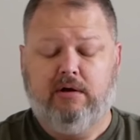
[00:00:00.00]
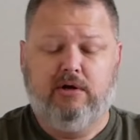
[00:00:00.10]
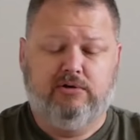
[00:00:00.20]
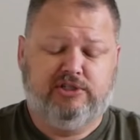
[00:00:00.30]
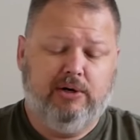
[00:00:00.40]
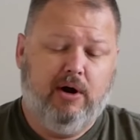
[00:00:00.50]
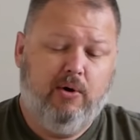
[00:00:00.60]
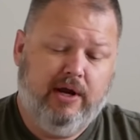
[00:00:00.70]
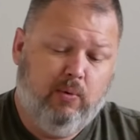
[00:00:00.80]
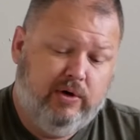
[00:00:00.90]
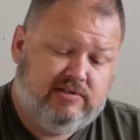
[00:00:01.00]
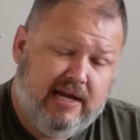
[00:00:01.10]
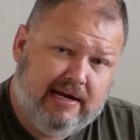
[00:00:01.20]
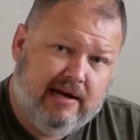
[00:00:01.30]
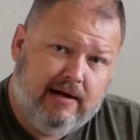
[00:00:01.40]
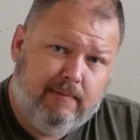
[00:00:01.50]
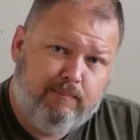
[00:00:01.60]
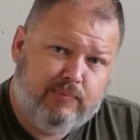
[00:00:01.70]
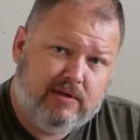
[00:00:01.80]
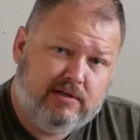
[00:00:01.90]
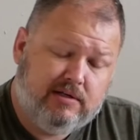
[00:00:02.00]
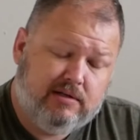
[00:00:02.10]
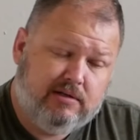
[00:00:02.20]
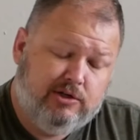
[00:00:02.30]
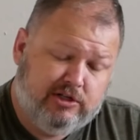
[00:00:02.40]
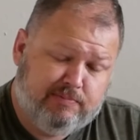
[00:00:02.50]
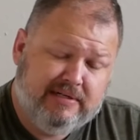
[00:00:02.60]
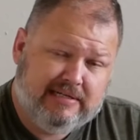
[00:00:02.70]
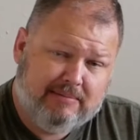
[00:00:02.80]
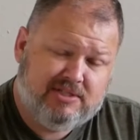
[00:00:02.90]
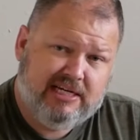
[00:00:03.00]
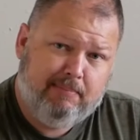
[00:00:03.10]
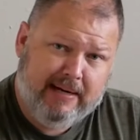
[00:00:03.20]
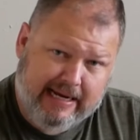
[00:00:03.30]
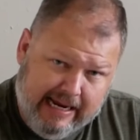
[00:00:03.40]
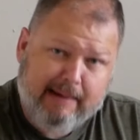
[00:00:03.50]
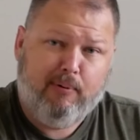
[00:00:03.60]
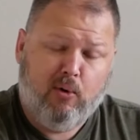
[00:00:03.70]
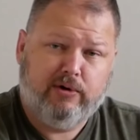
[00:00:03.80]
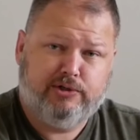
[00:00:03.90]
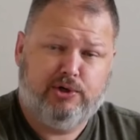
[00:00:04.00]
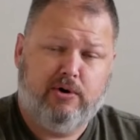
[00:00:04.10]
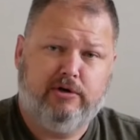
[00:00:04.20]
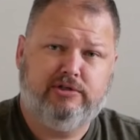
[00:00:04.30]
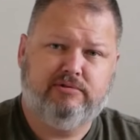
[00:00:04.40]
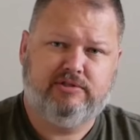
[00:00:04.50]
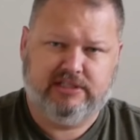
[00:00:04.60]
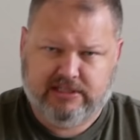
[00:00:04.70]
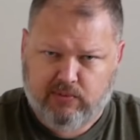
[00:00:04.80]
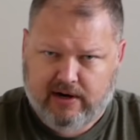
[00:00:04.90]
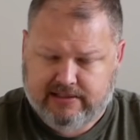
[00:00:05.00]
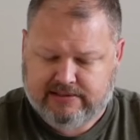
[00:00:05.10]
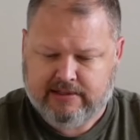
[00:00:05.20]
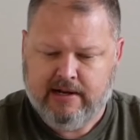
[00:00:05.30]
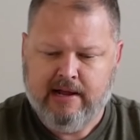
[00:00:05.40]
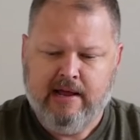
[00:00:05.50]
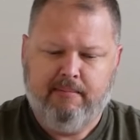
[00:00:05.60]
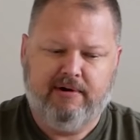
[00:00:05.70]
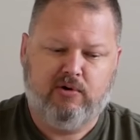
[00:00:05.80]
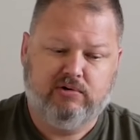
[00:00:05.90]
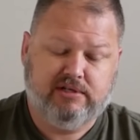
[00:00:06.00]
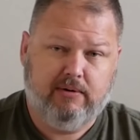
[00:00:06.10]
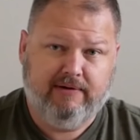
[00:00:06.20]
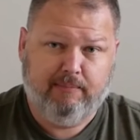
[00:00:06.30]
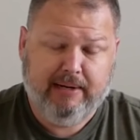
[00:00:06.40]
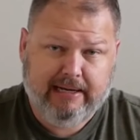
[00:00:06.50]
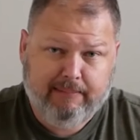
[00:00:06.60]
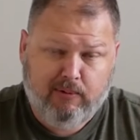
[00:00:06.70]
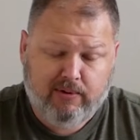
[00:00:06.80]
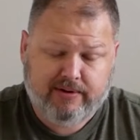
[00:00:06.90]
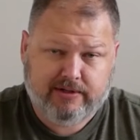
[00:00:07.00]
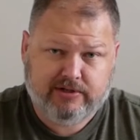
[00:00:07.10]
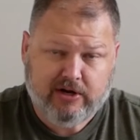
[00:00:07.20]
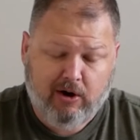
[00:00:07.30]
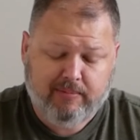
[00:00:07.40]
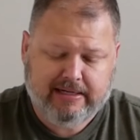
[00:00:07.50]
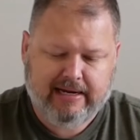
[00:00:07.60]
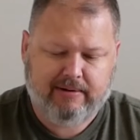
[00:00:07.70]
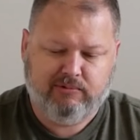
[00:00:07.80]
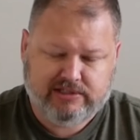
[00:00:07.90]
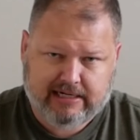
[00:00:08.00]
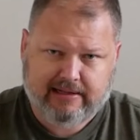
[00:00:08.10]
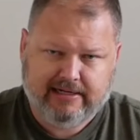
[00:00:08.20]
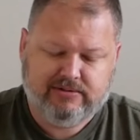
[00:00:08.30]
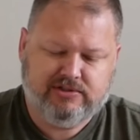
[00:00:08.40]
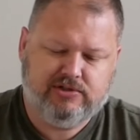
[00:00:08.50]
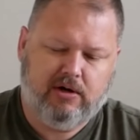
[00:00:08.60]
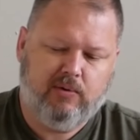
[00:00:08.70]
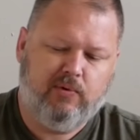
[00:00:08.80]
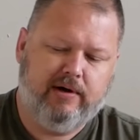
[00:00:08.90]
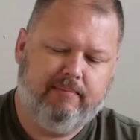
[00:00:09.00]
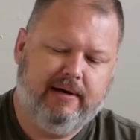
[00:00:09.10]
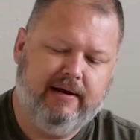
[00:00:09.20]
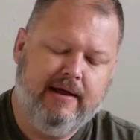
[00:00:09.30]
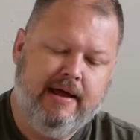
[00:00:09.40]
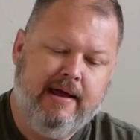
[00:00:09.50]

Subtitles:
Goal Zero. It would take a USB Type-C PD port charge, 60 watts, but of course I don't have a PD port in the Tacoma yet, which I'd like to install one, but